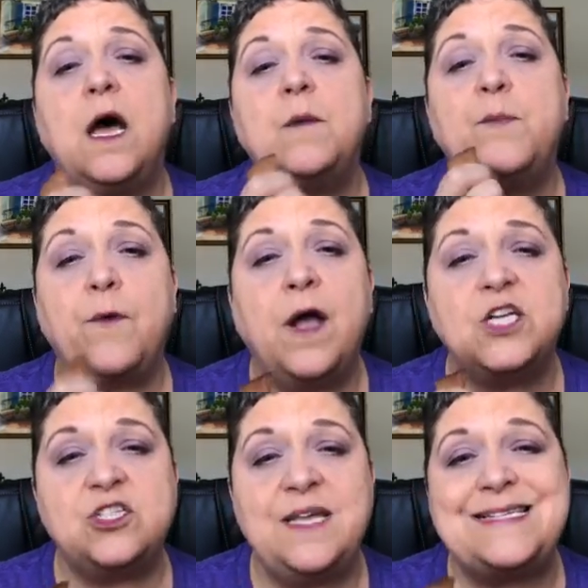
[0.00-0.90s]
a
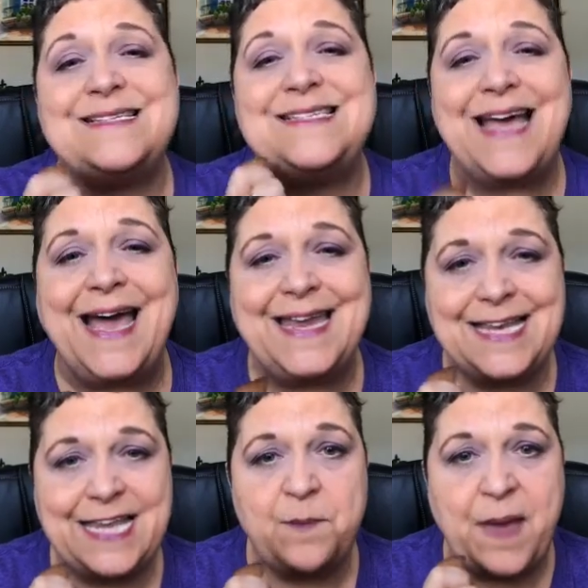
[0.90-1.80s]
brush that's
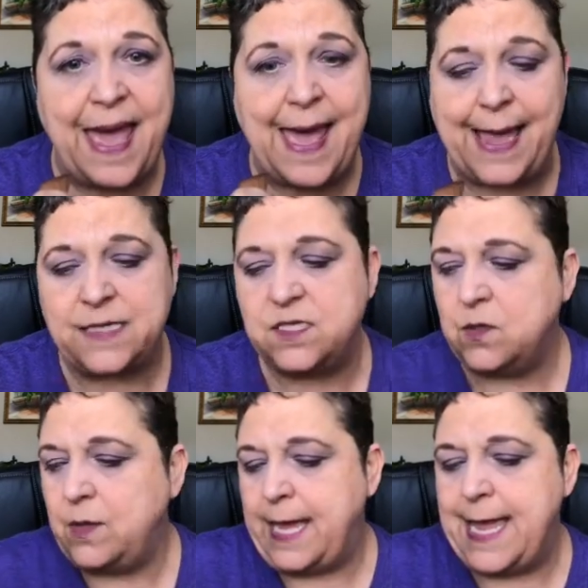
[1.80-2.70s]
tightly packed,
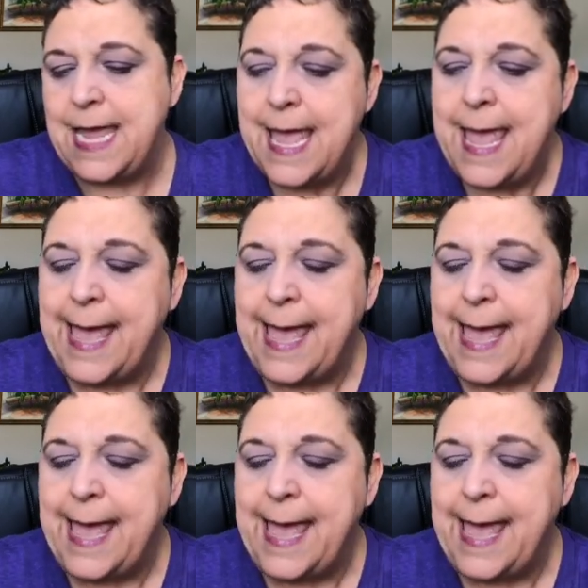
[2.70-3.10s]
okay?